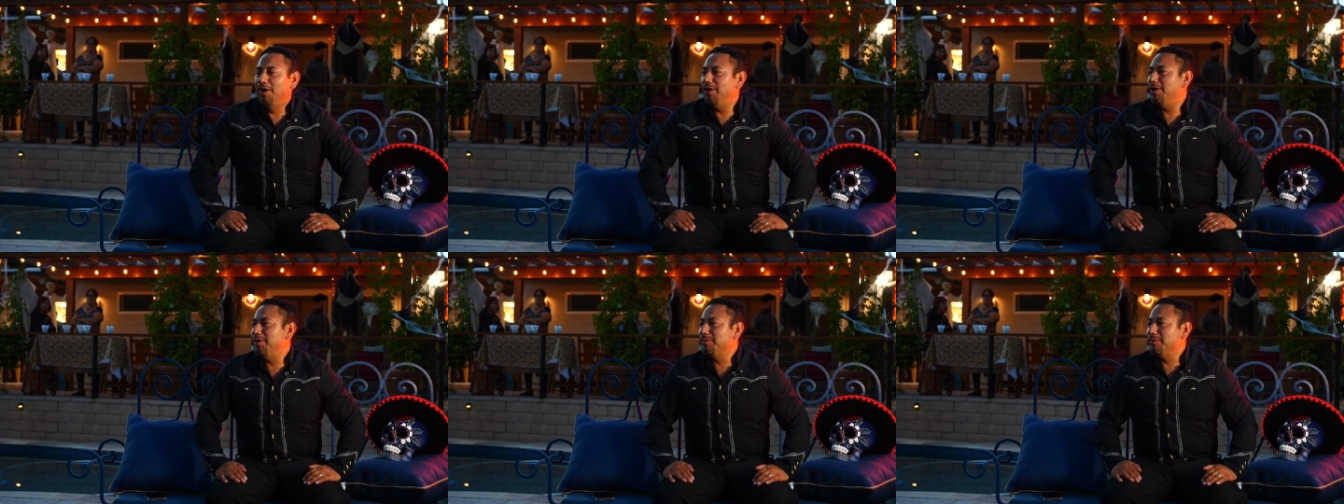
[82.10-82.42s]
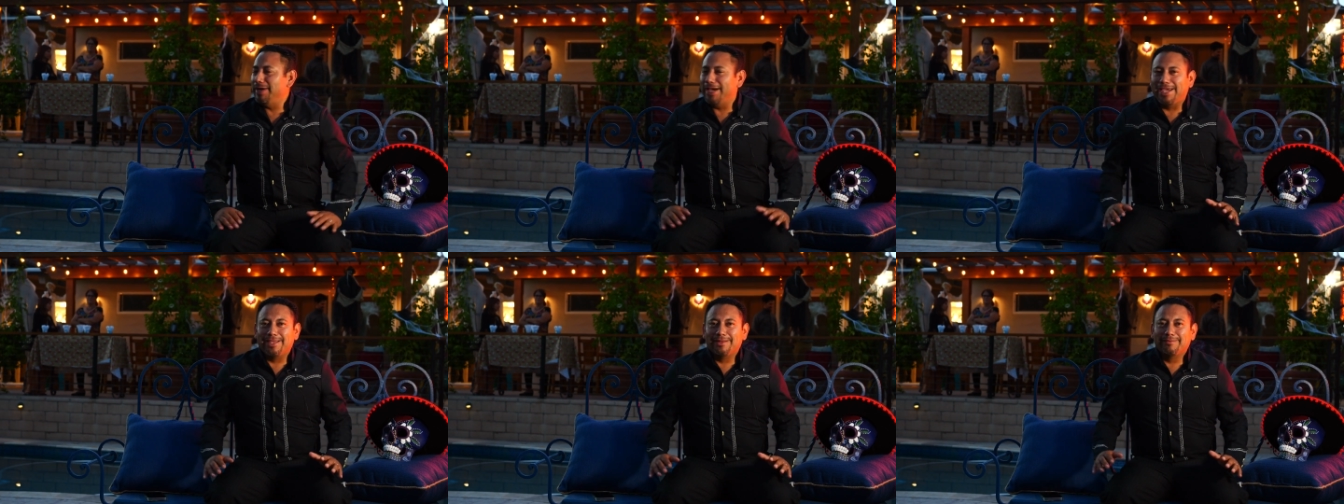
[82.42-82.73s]
Oh,
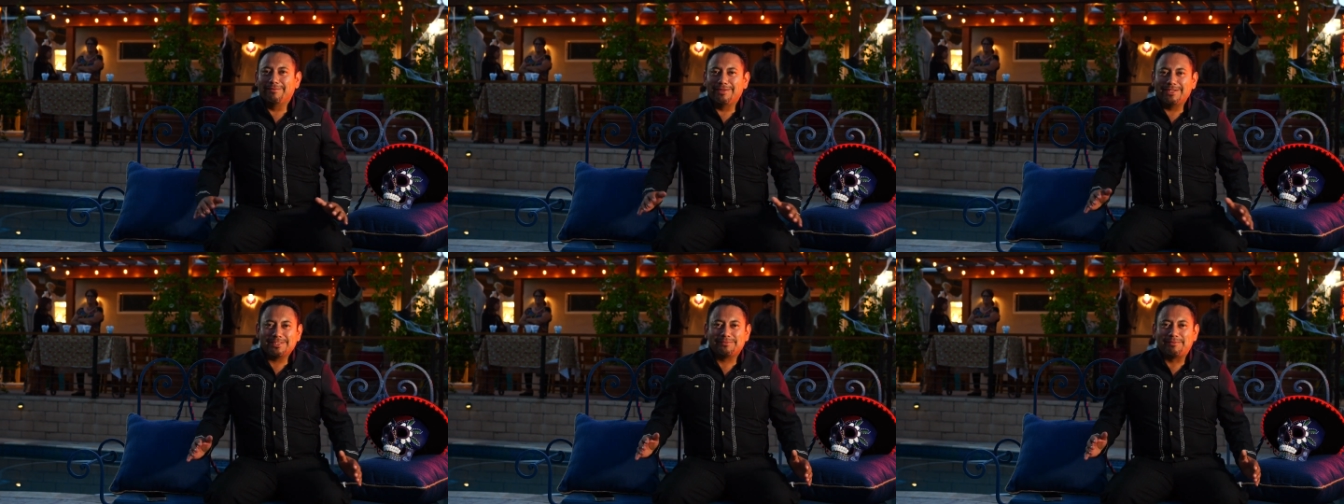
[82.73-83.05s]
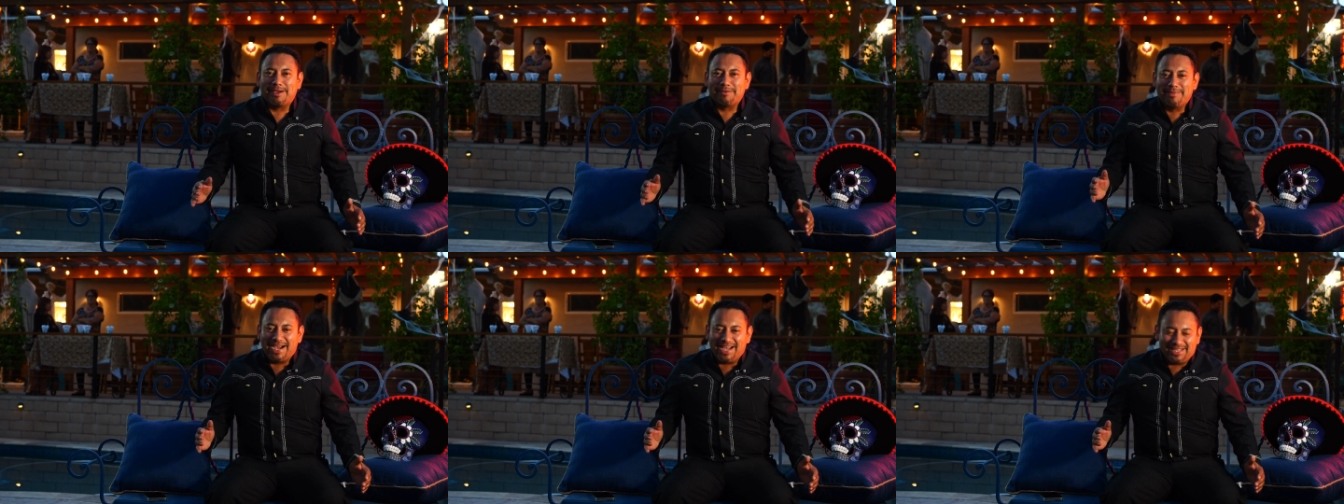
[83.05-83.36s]
wait, where's
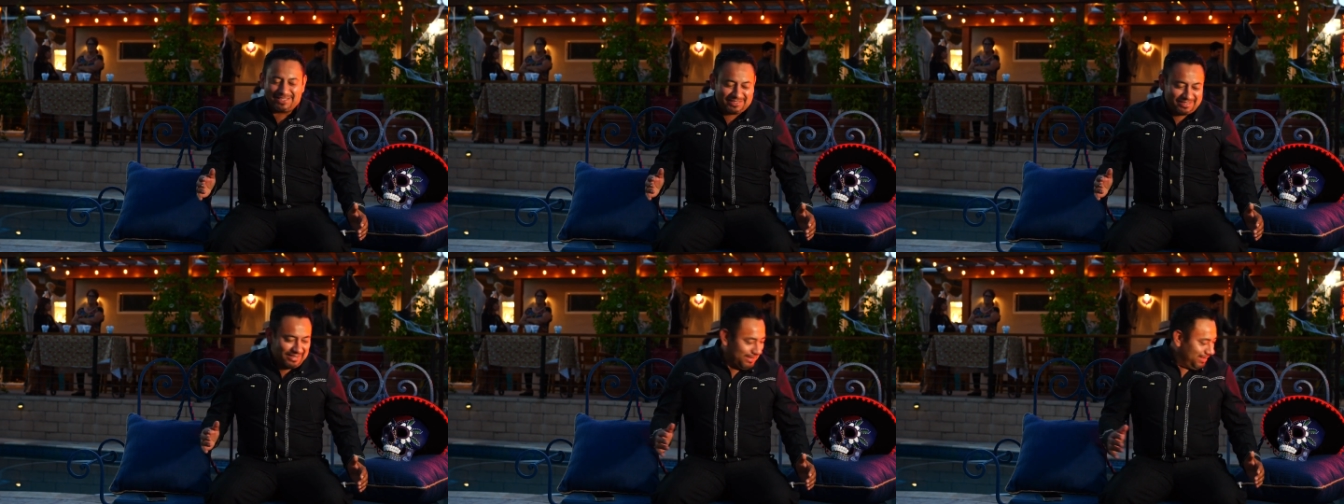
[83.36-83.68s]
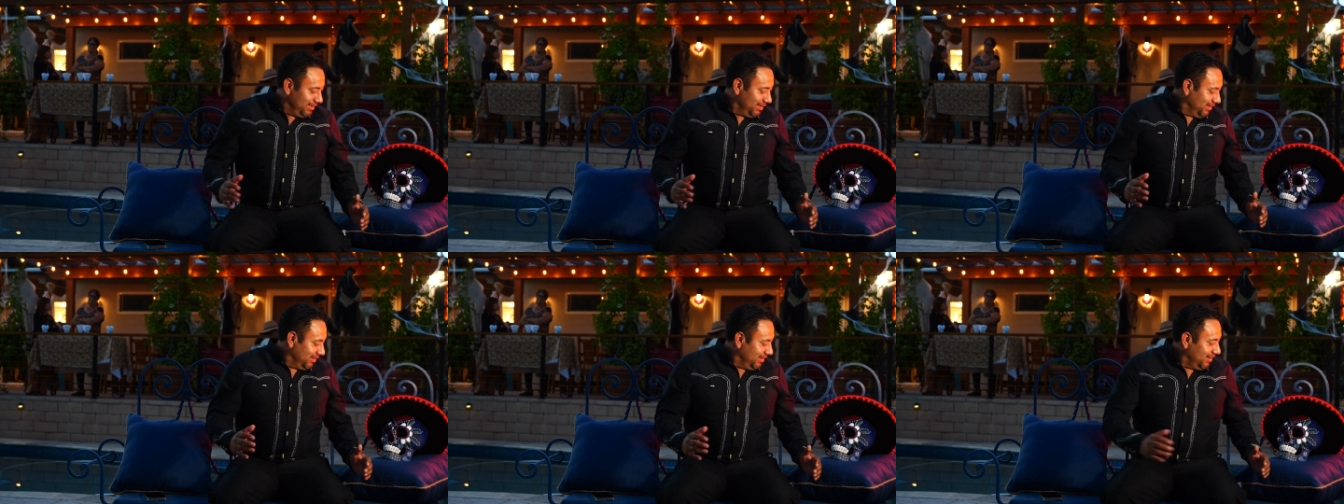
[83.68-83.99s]
my mask?
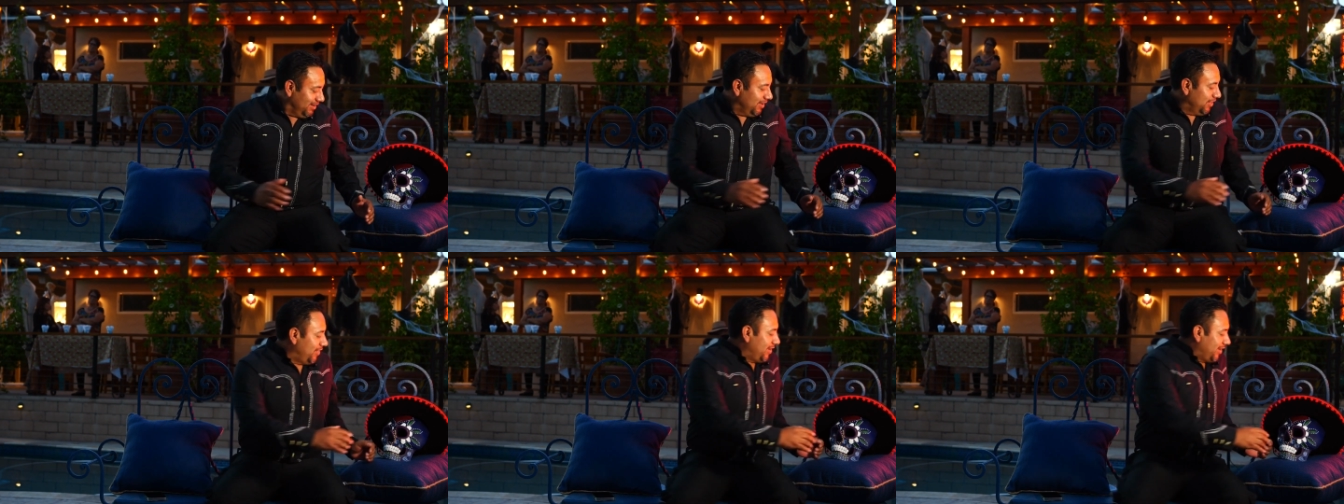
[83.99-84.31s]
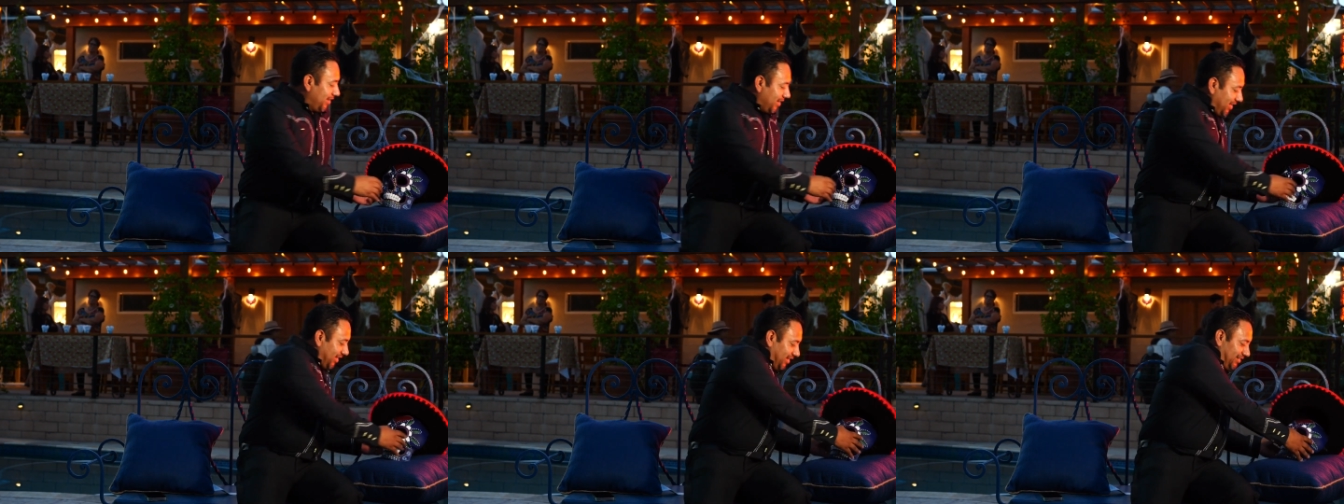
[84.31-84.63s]
Oh,
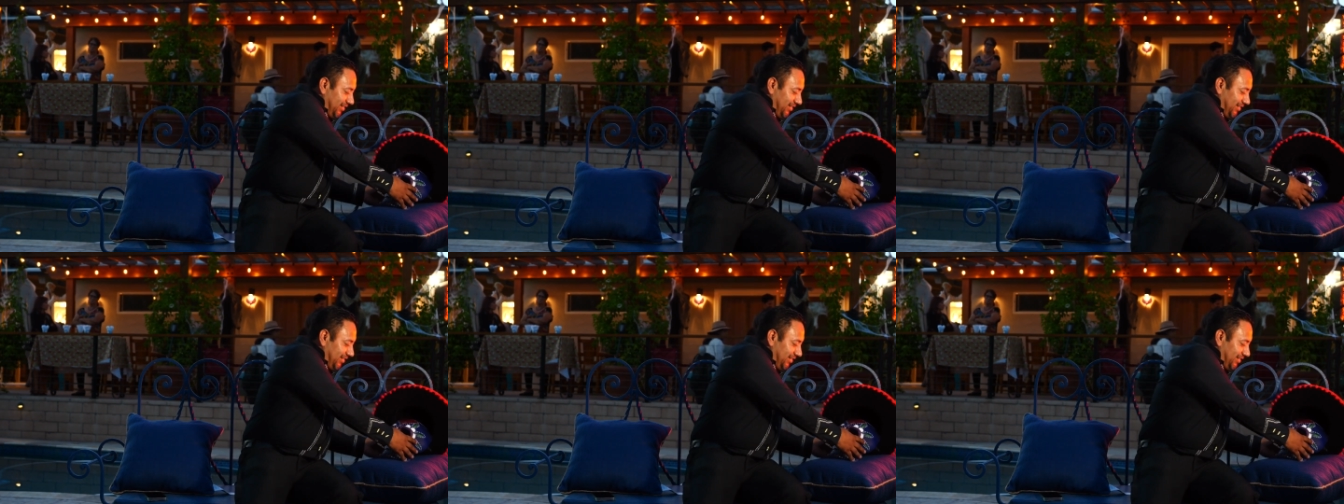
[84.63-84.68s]
there it